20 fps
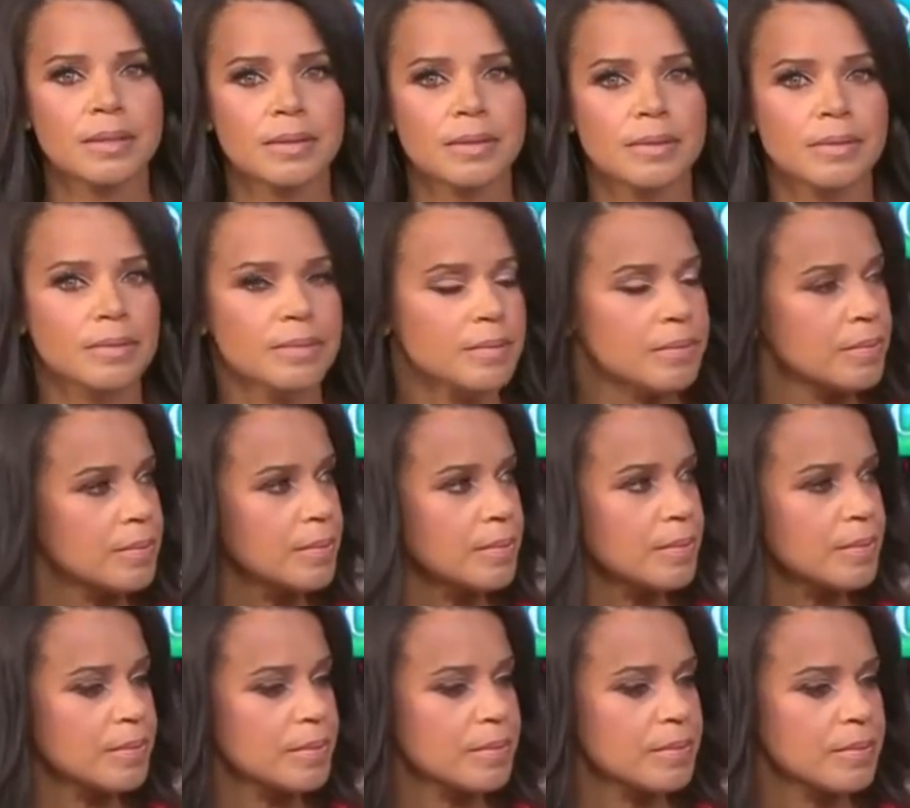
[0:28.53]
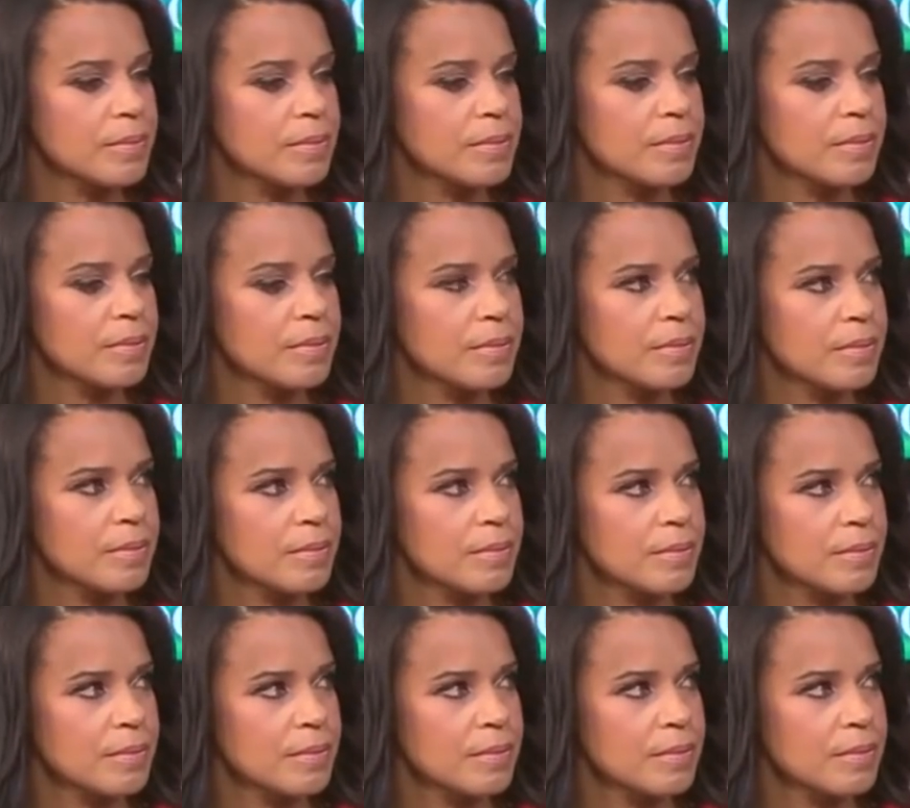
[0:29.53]

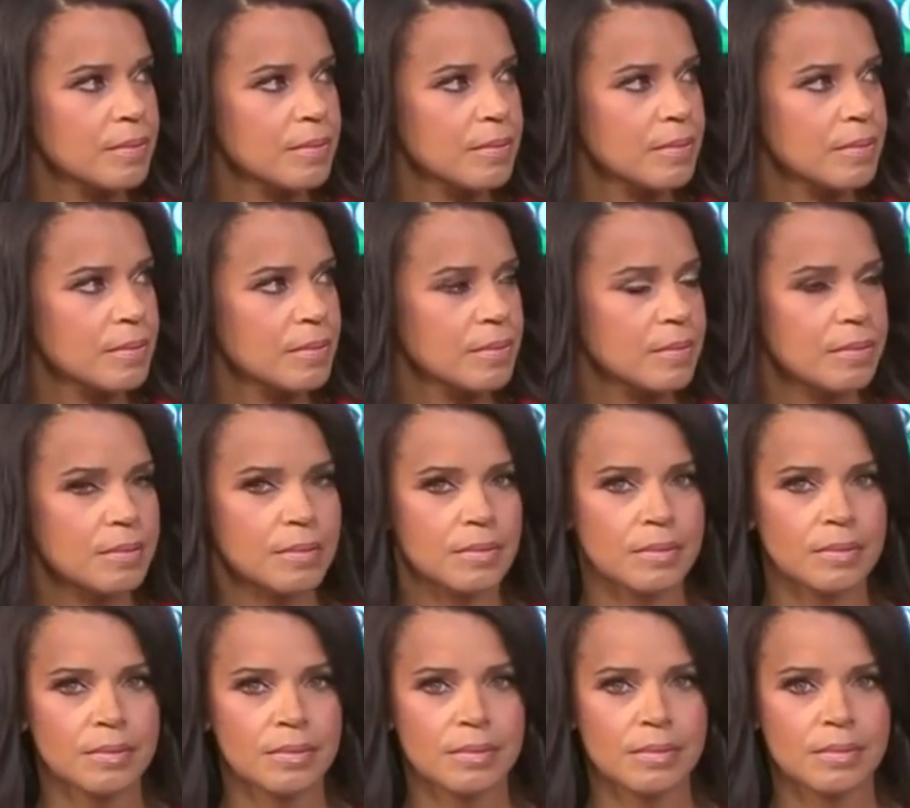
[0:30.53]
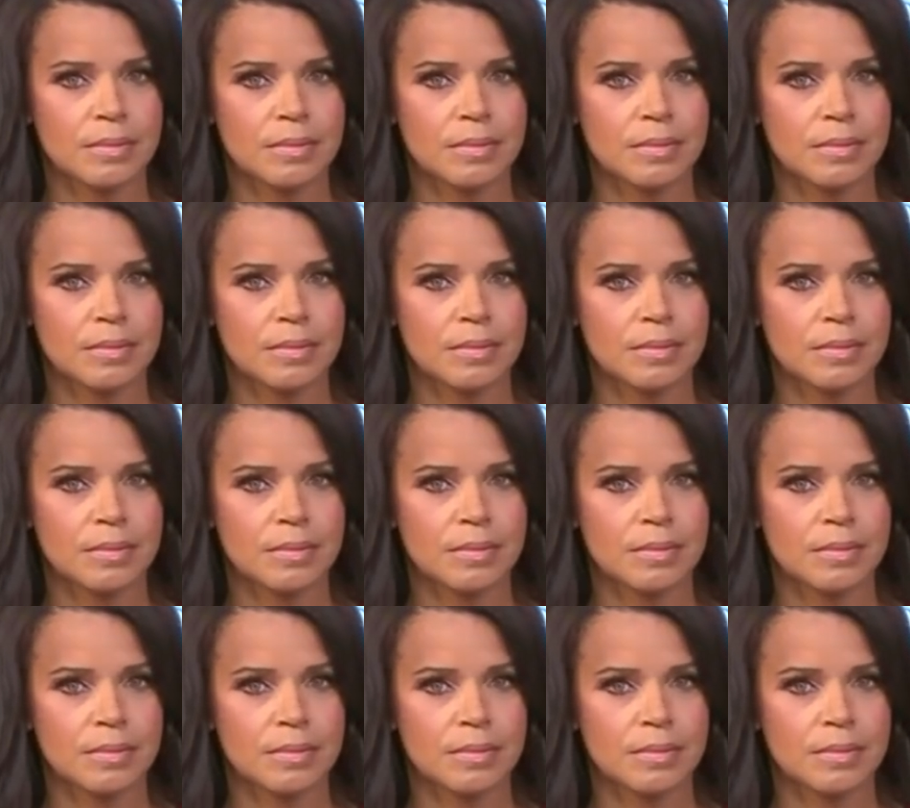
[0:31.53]
This person isn't speaking.